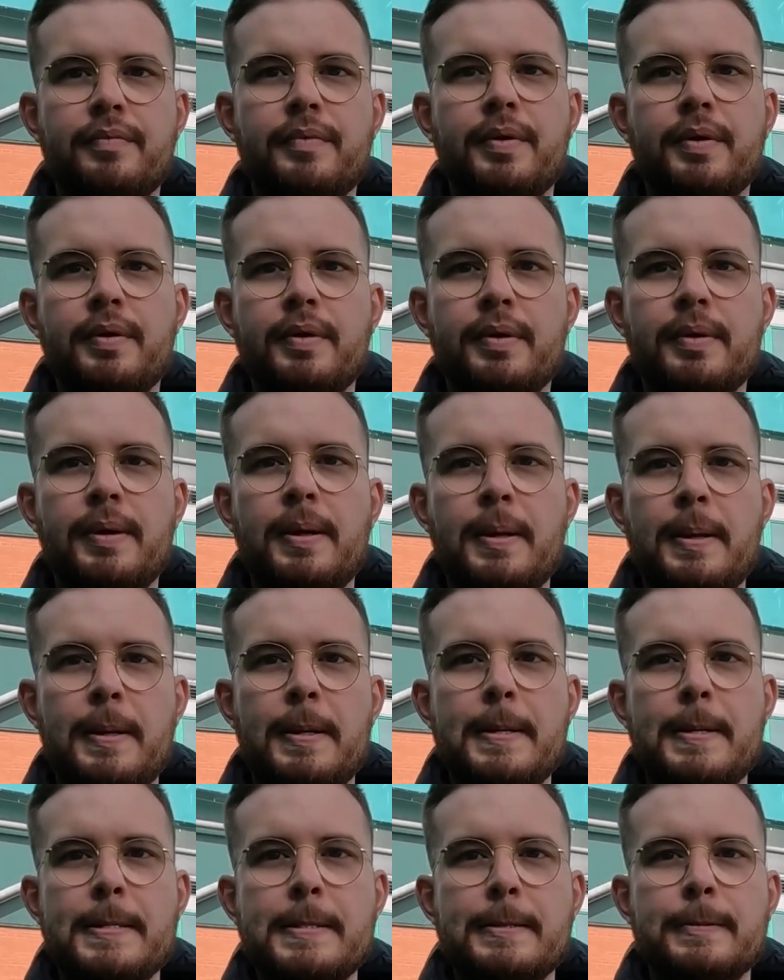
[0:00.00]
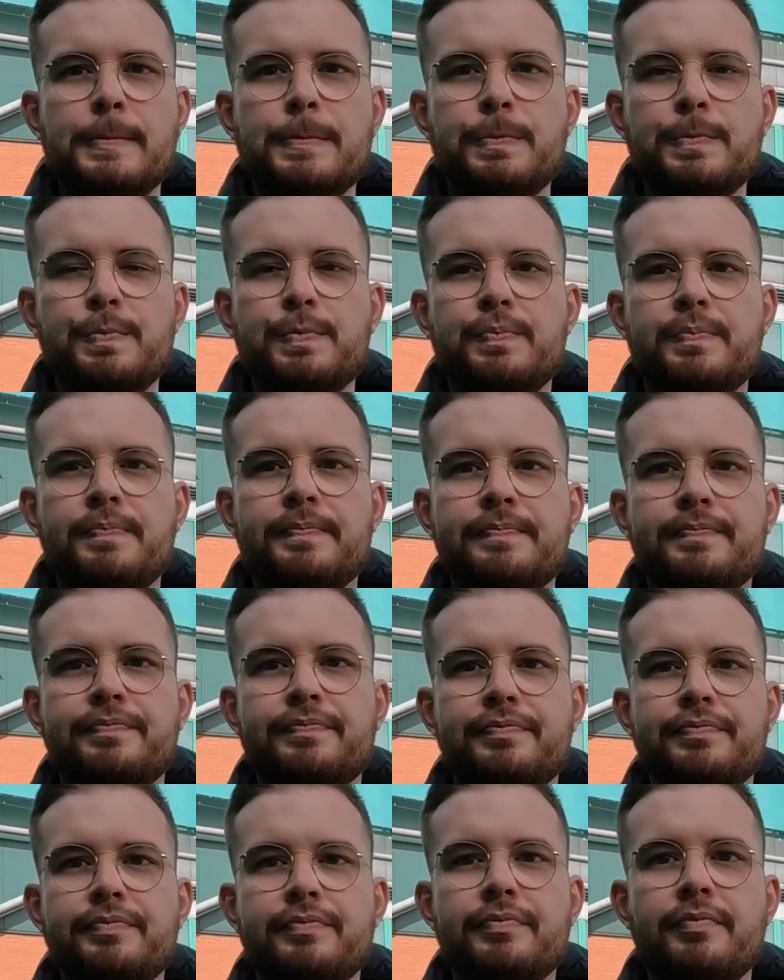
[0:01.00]
Do you think those thoughts are in the minds of the
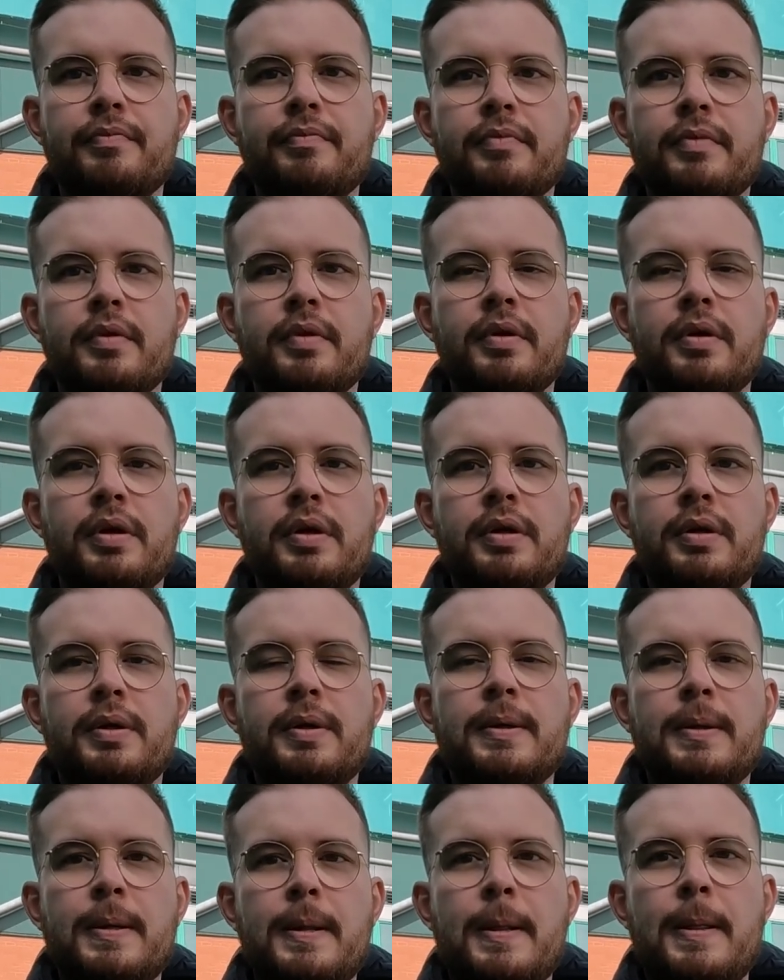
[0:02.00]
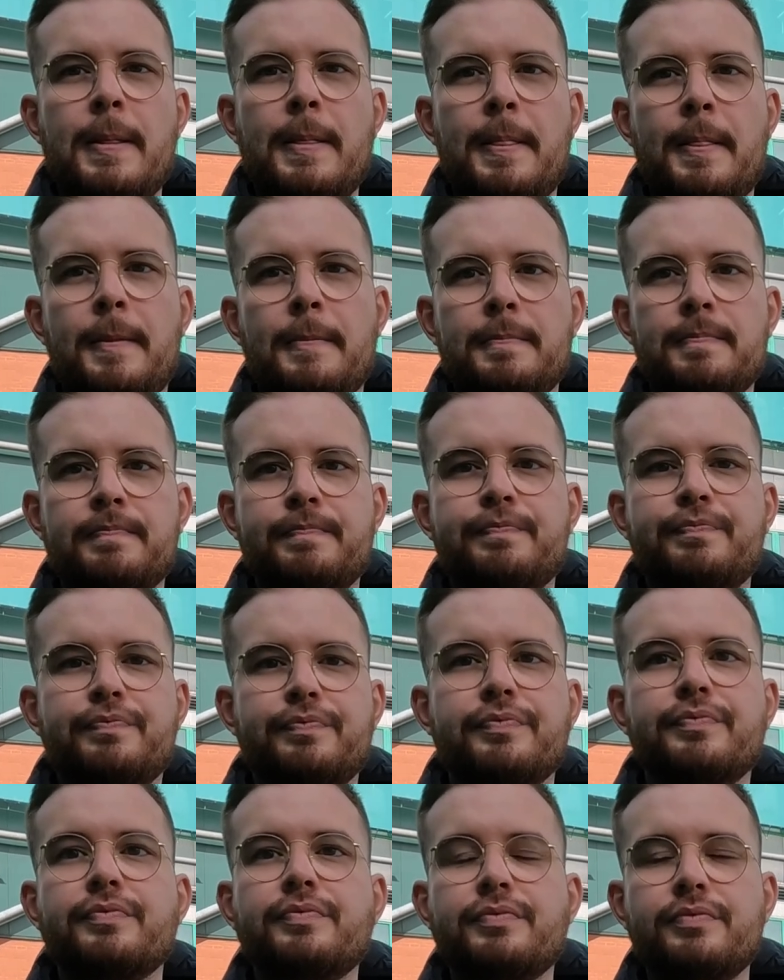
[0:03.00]
people in the board here to make that money,
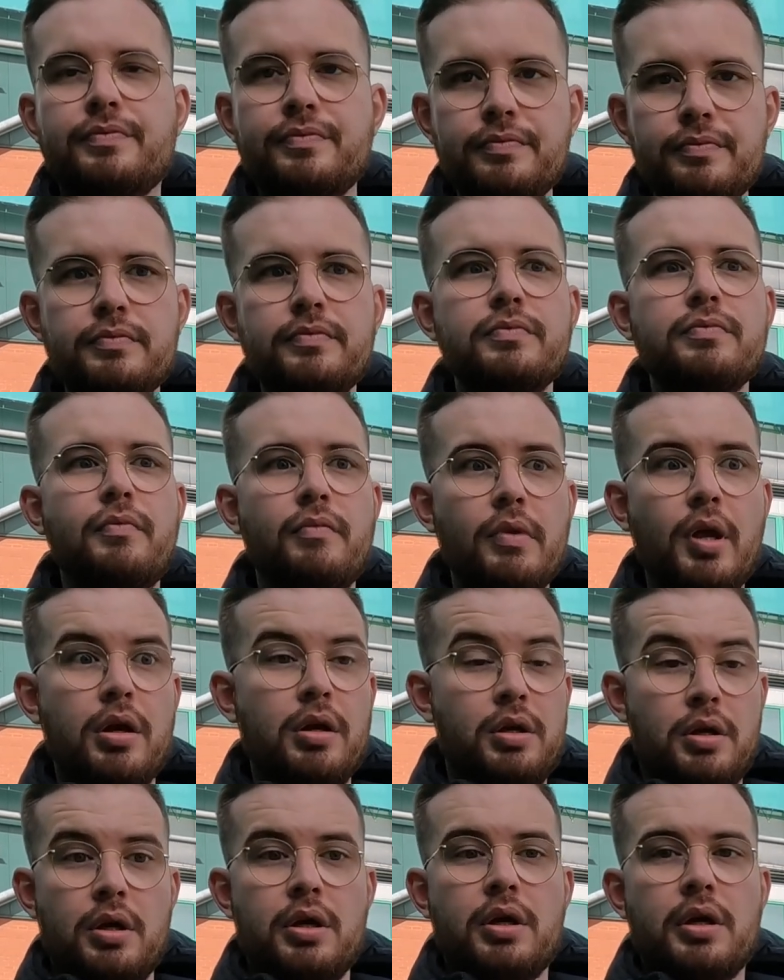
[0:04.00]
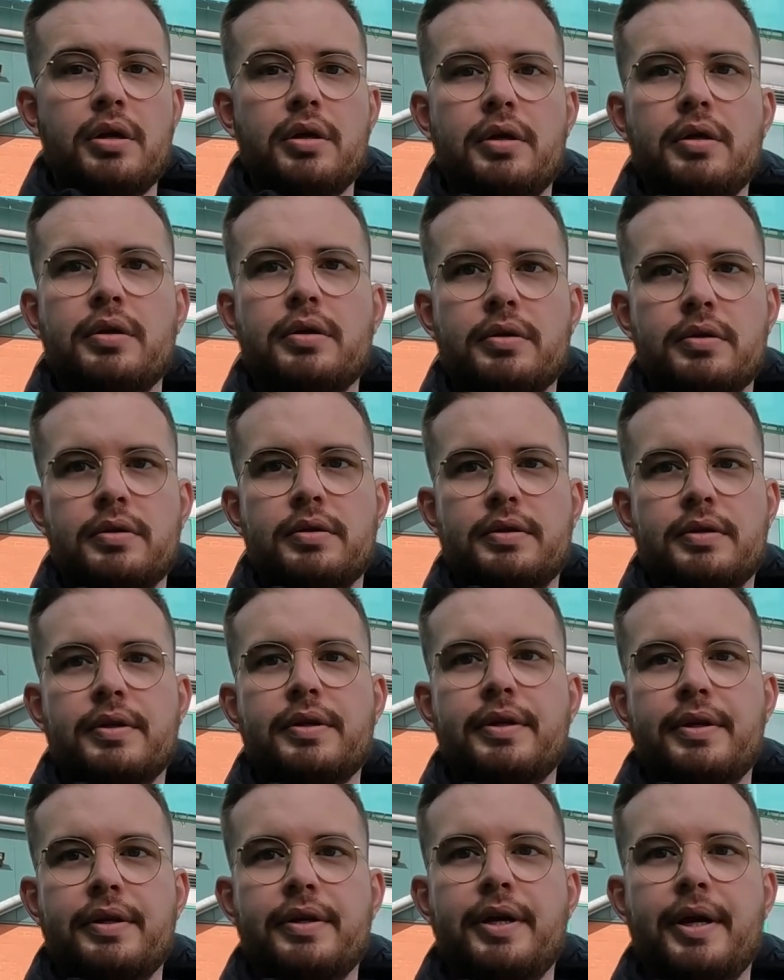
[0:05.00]
and in 2, 3, 4, 5, 10 years'
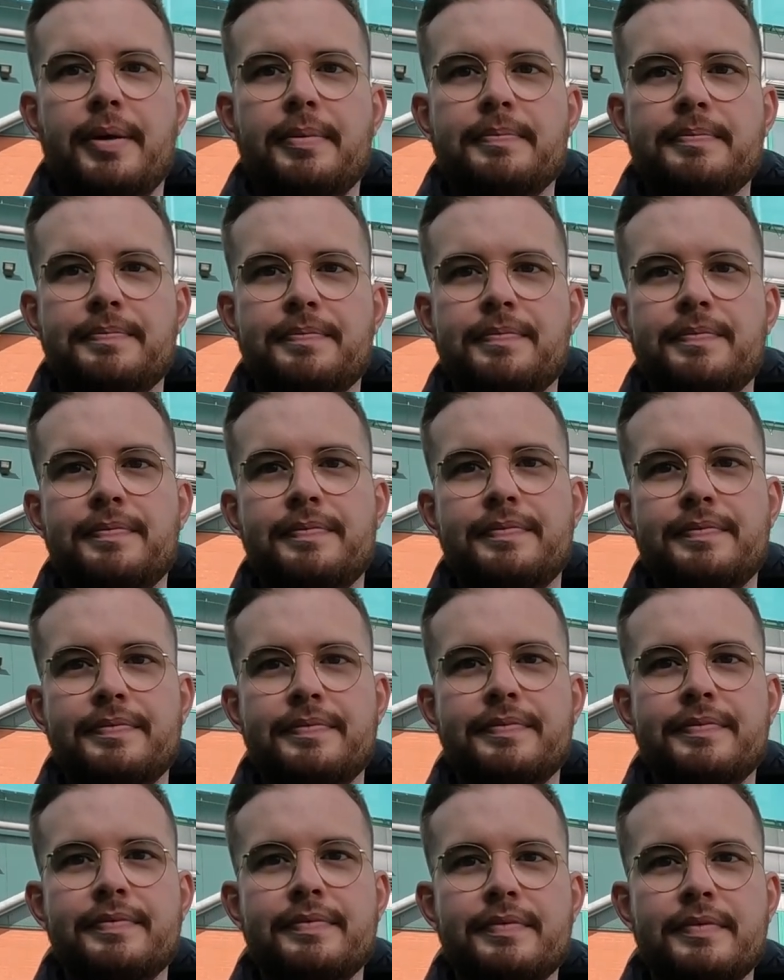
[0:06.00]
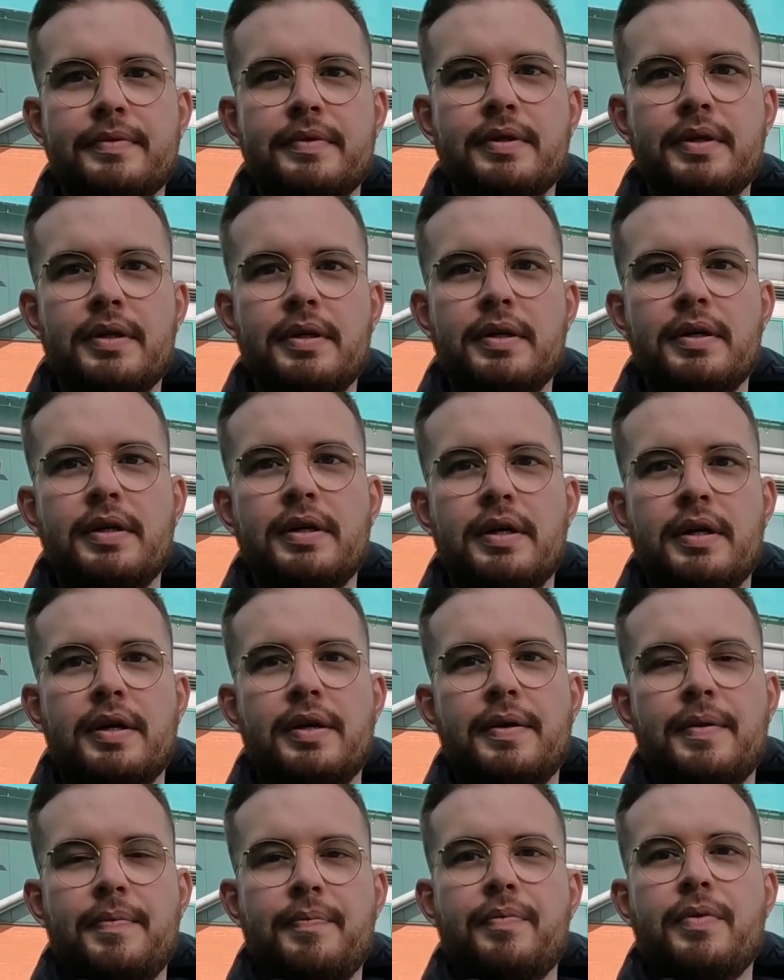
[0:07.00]
time, they're actually going to start investing
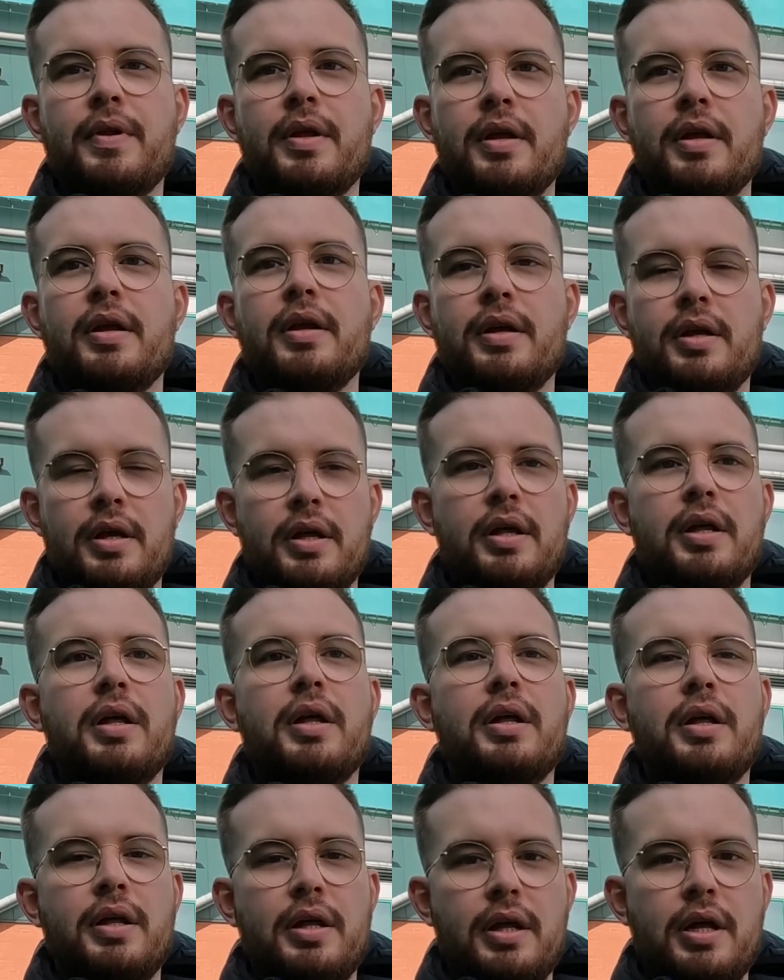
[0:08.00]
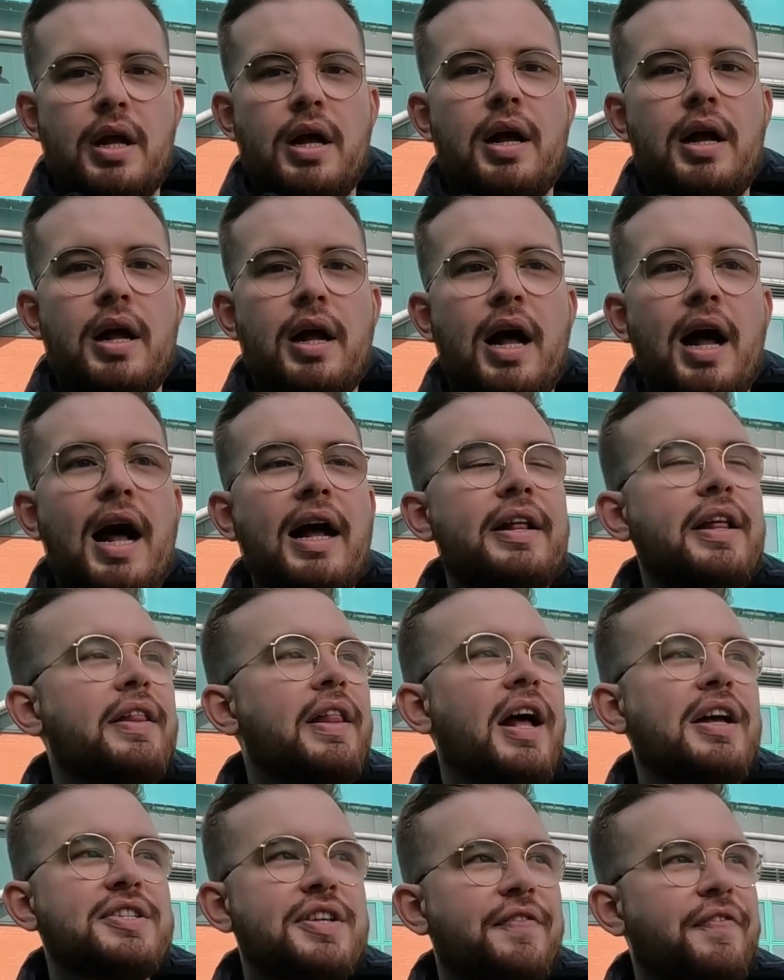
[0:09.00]
big money like you see in other leagues around Europe?
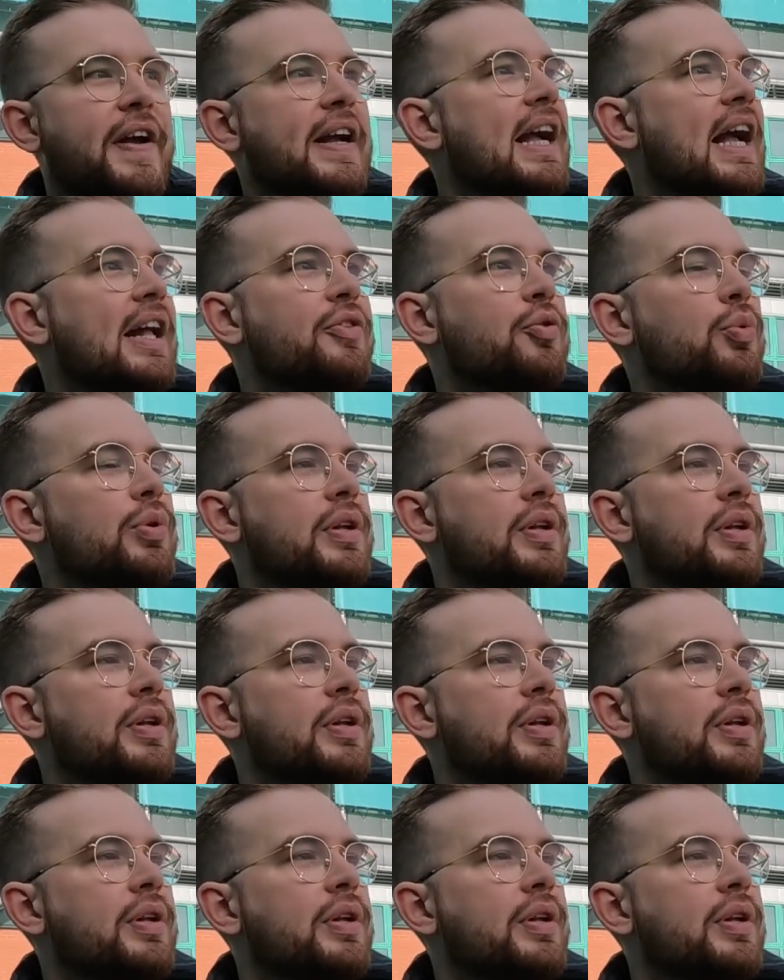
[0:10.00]
That's the thing.